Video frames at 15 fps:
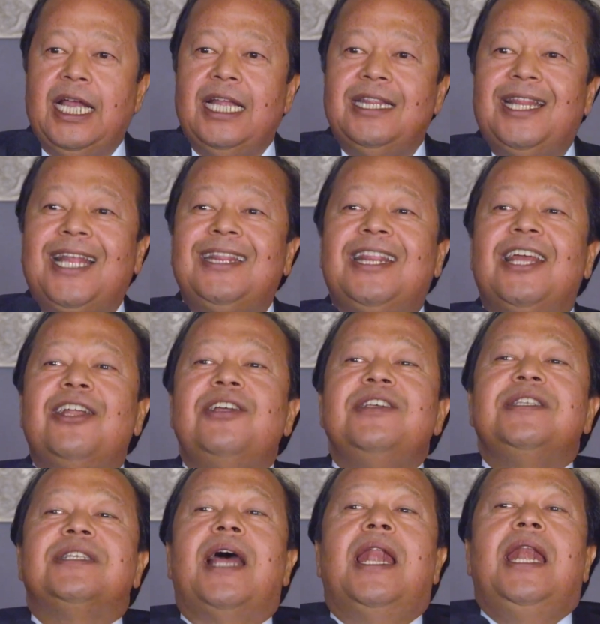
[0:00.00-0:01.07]
that there
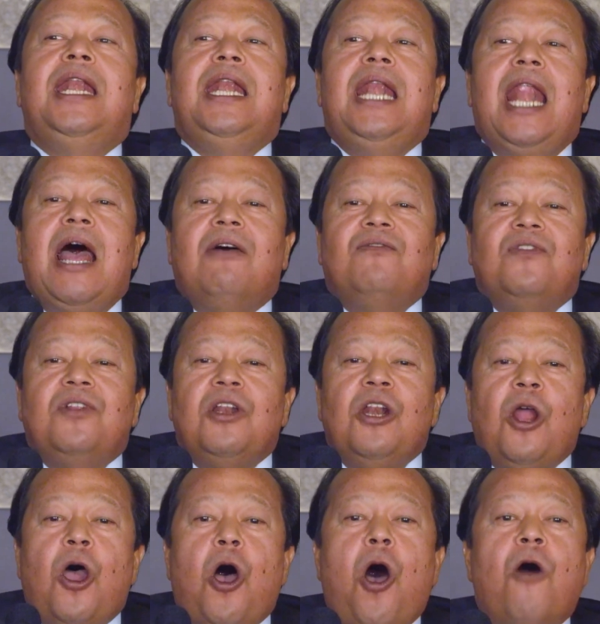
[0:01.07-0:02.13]
is a level
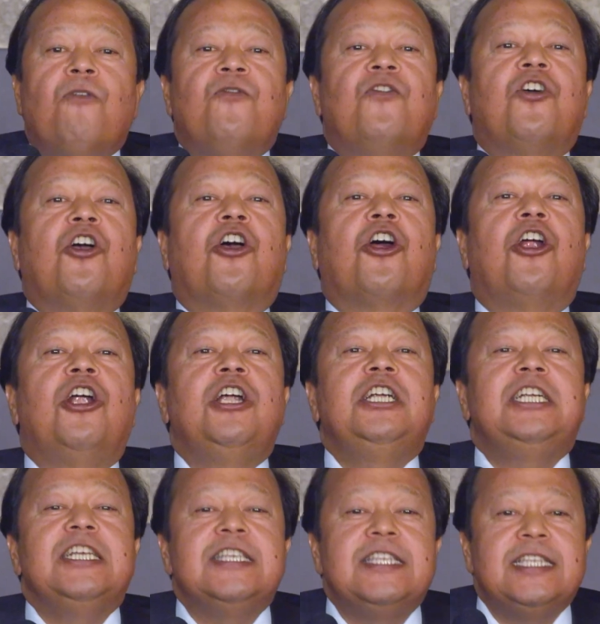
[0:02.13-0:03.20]
of
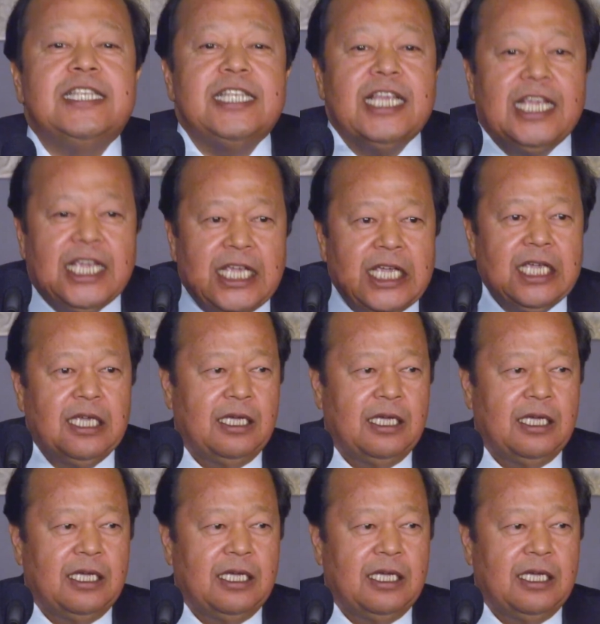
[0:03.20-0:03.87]
courtesy